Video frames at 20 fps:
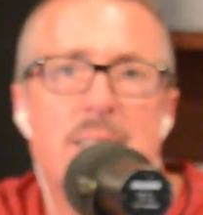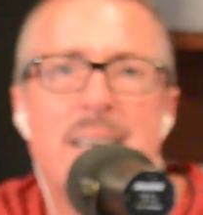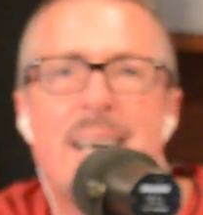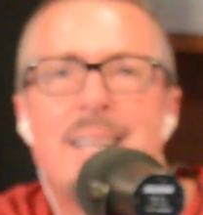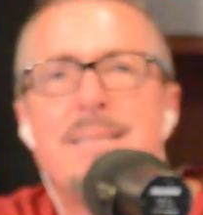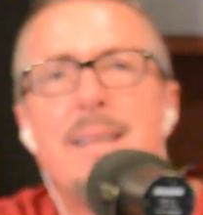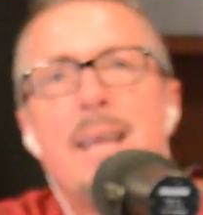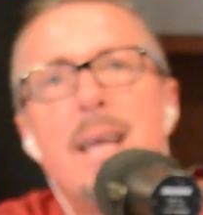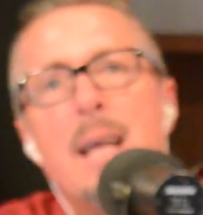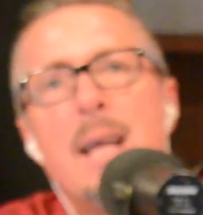
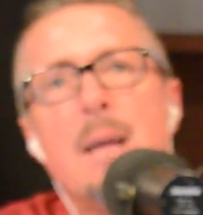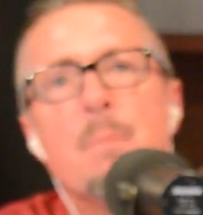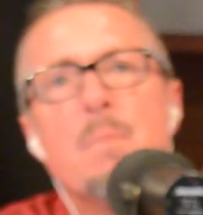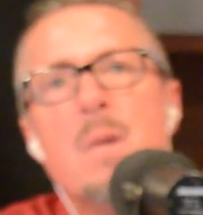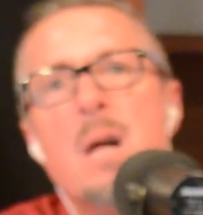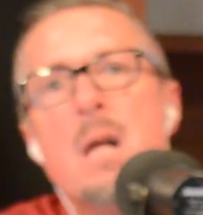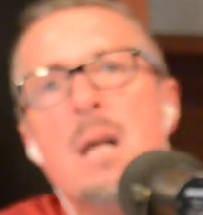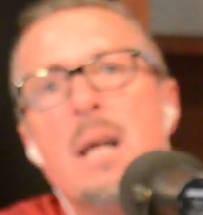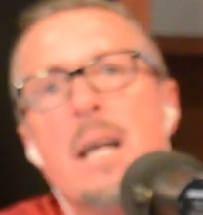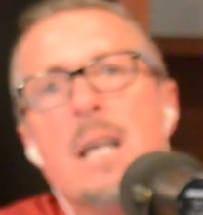That
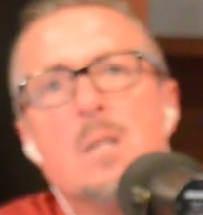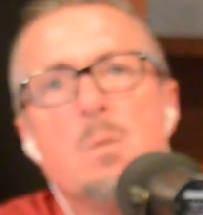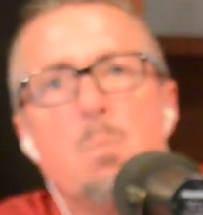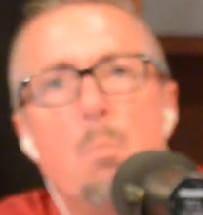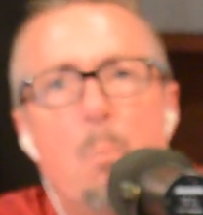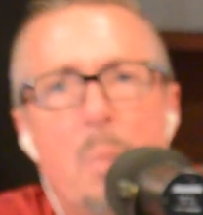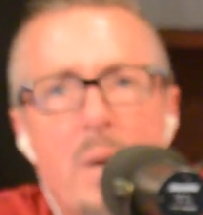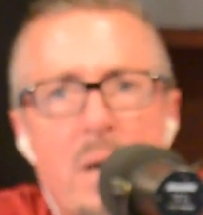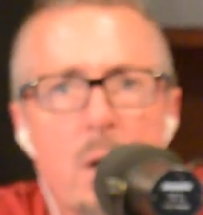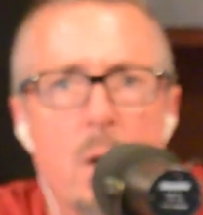team is
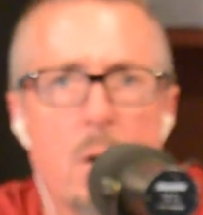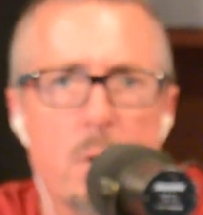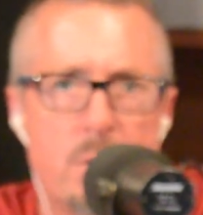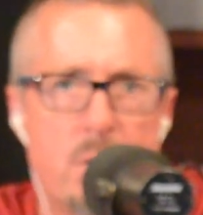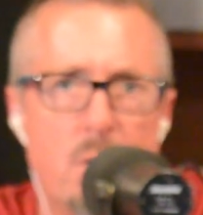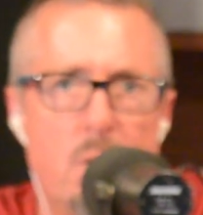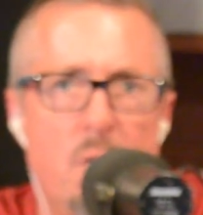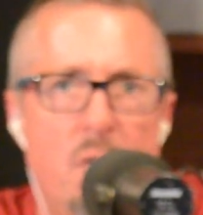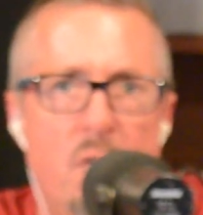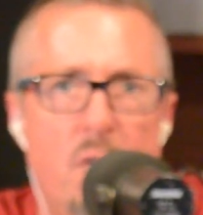built
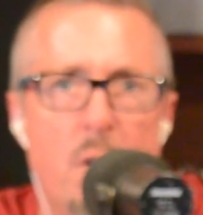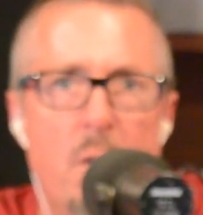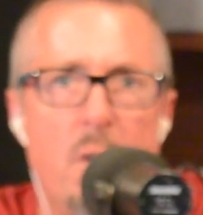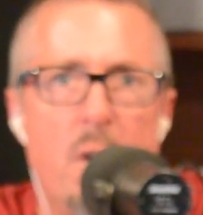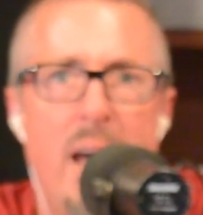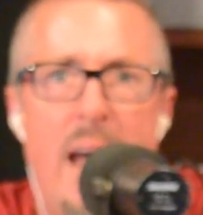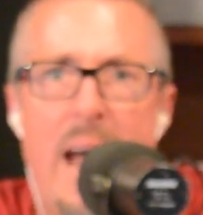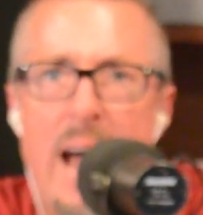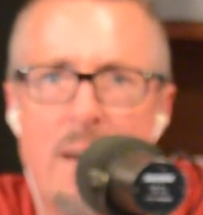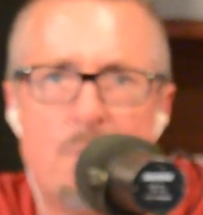for
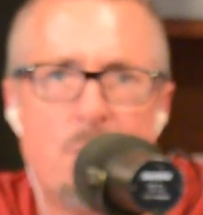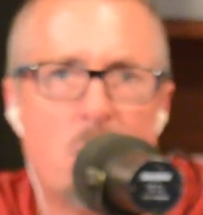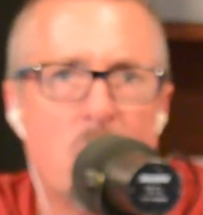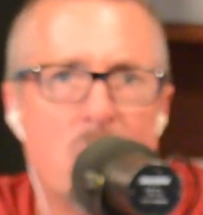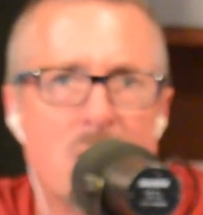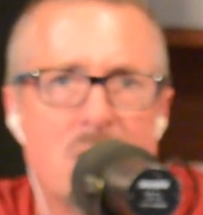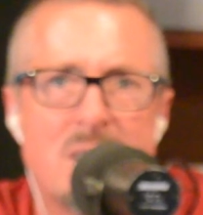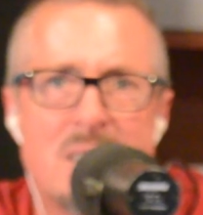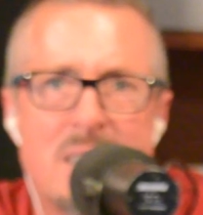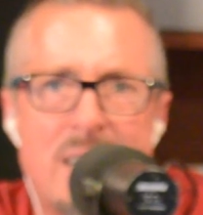the after
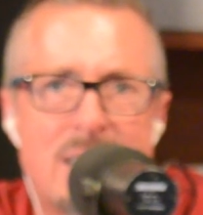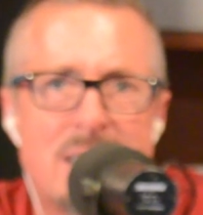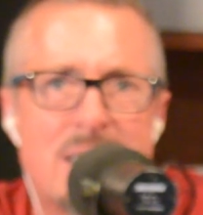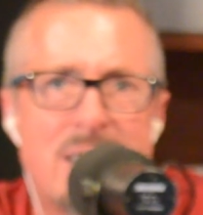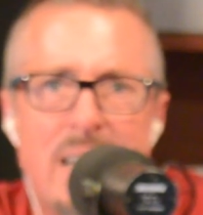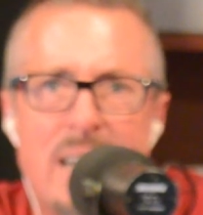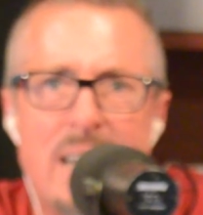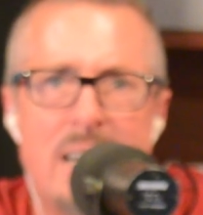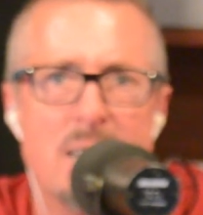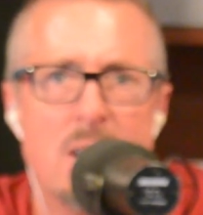the sixth
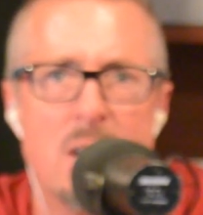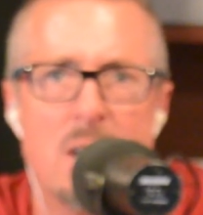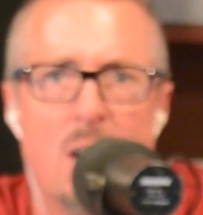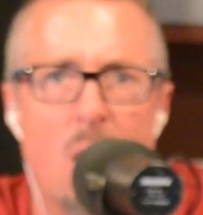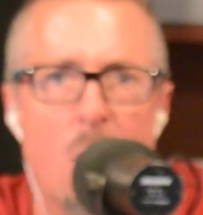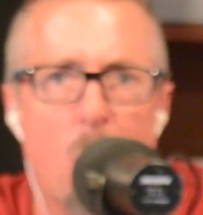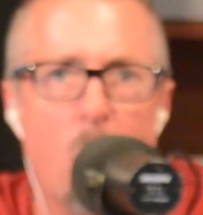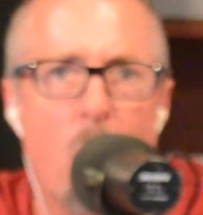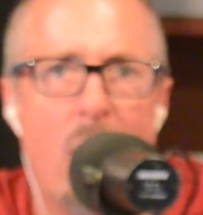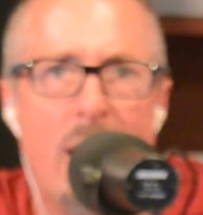inning to
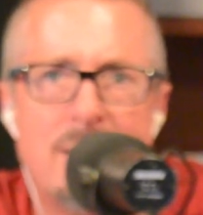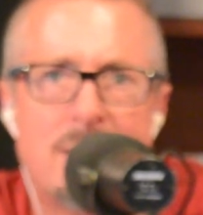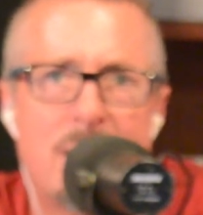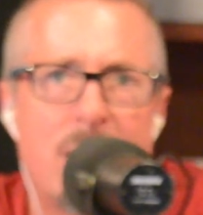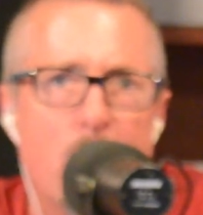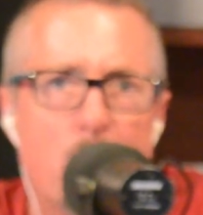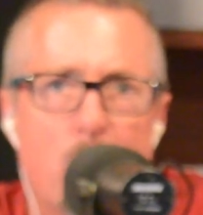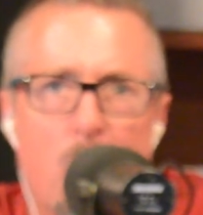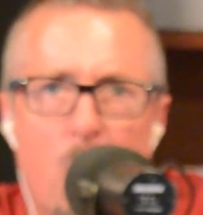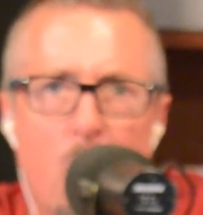go right to
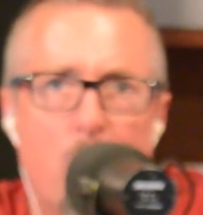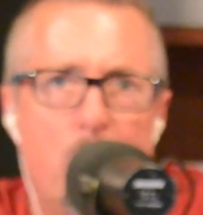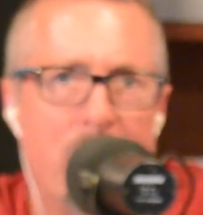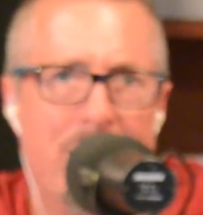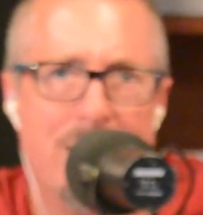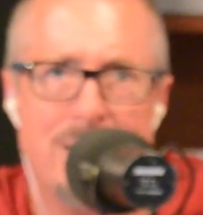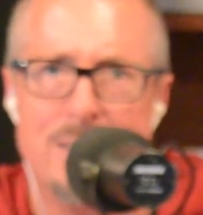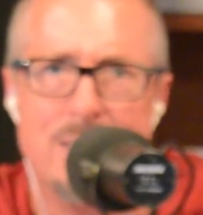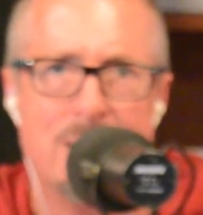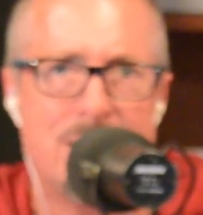the
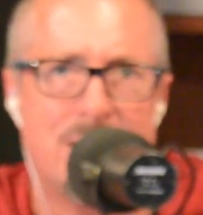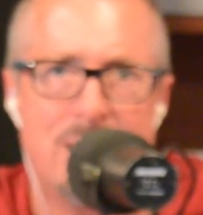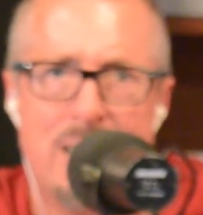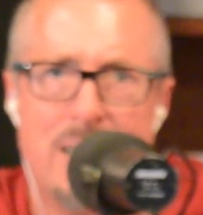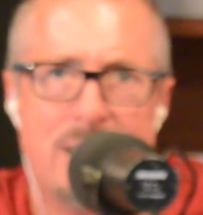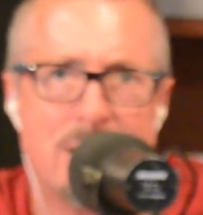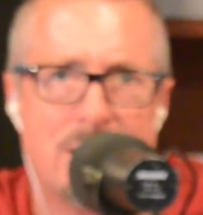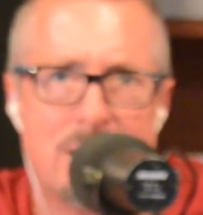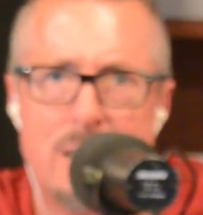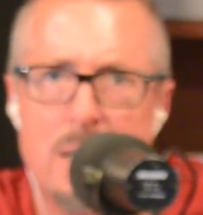bullpen in the
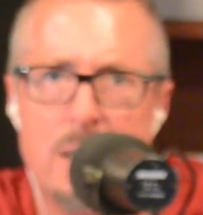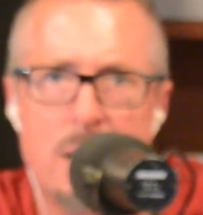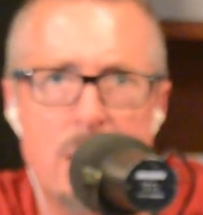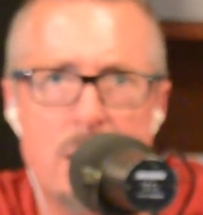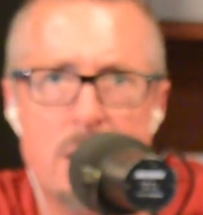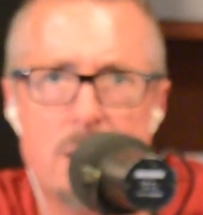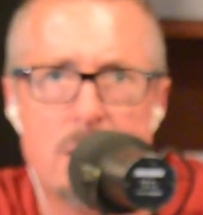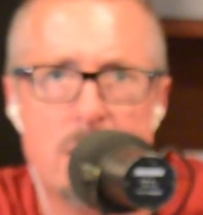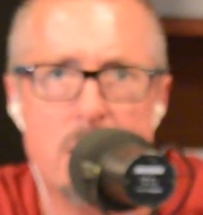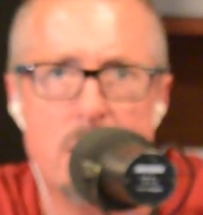sixth.
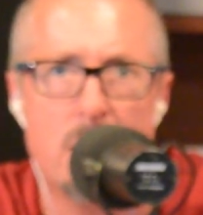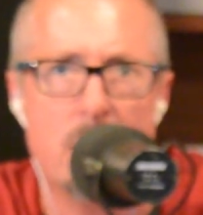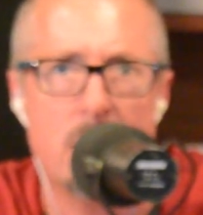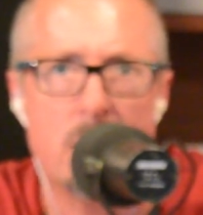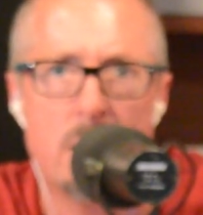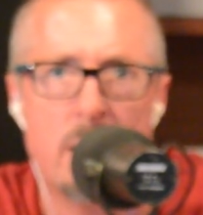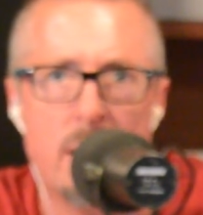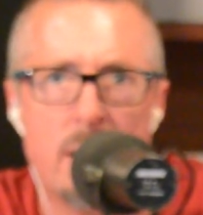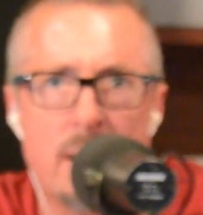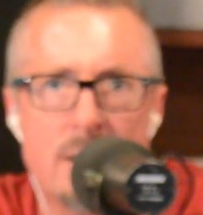
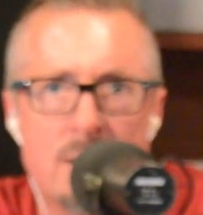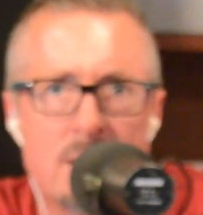They got